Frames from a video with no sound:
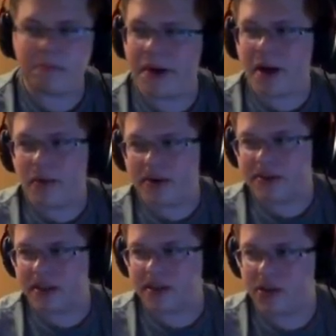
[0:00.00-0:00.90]
powers
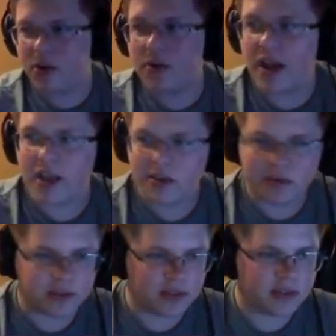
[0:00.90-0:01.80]
that the yokai
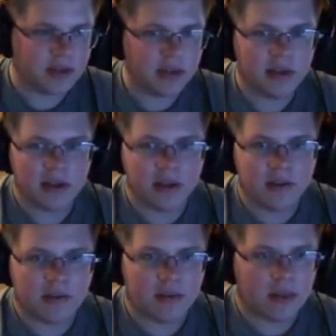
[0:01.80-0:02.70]
uses.
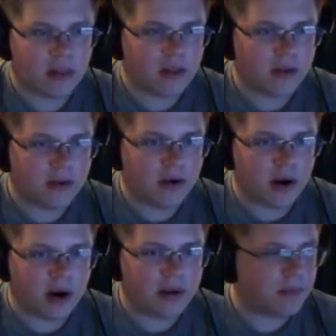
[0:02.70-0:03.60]

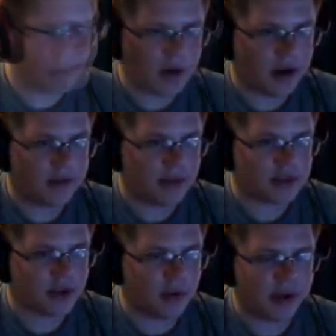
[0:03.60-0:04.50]
Alright, alright,
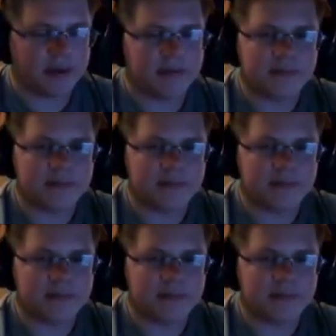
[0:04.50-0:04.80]
let's go in.